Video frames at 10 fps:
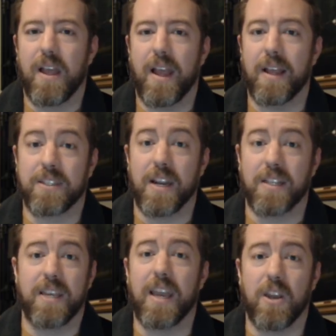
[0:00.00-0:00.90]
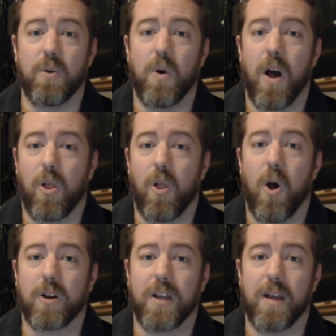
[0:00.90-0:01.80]
it's going to take you a
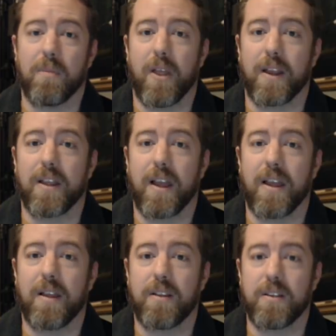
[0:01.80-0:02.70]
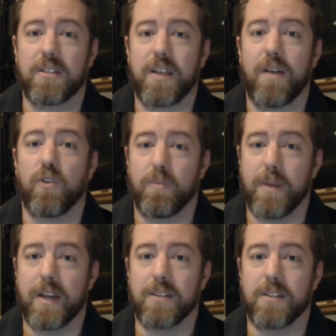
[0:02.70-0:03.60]
long time, like several
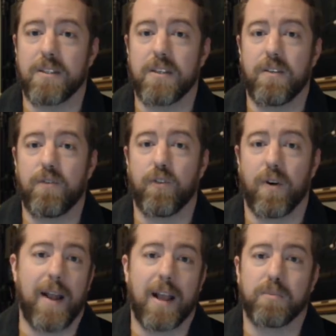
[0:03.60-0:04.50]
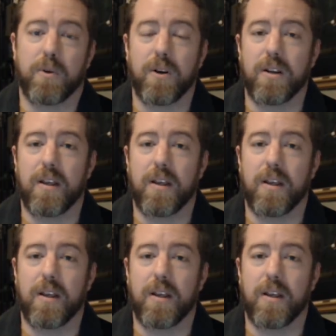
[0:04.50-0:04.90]
minutes for an expert